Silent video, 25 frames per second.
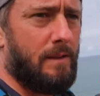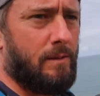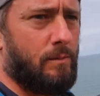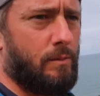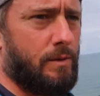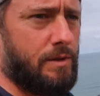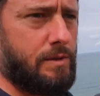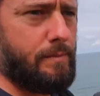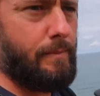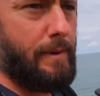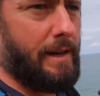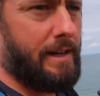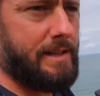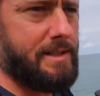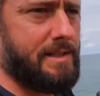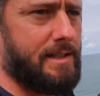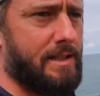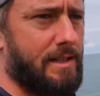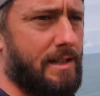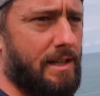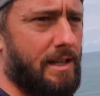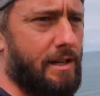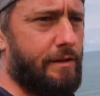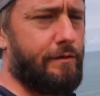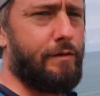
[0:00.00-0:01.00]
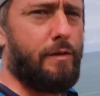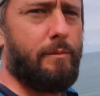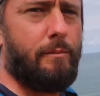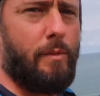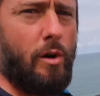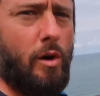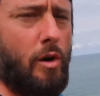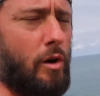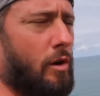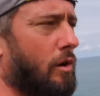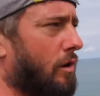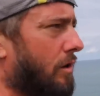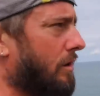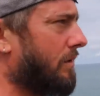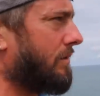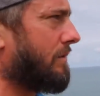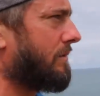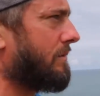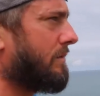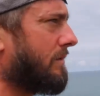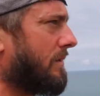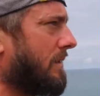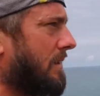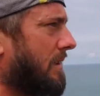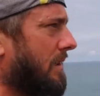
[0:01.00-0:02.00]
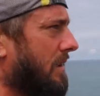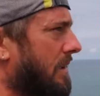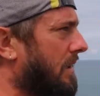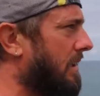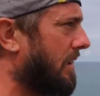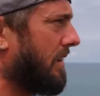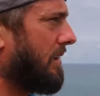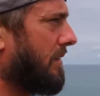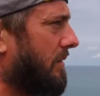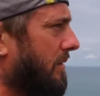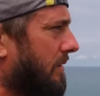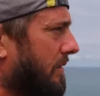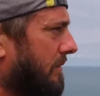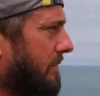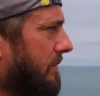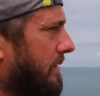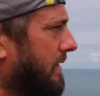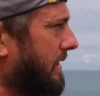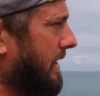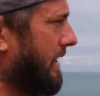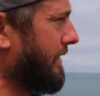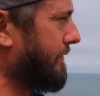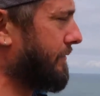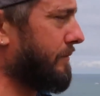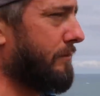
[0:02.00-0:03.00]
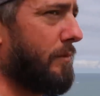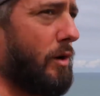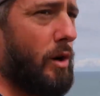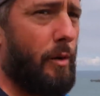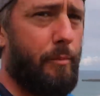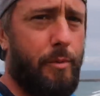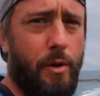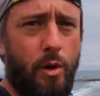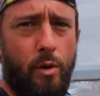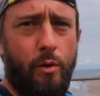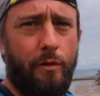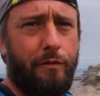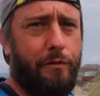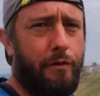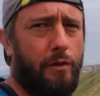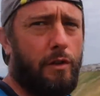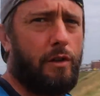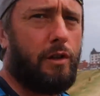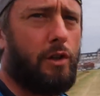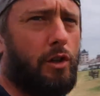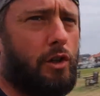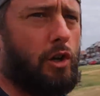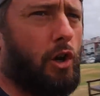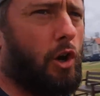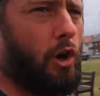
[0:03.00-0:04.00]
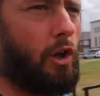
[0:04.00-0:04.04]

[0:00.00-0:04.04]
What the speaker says: Which makes it even more beautiful. Look at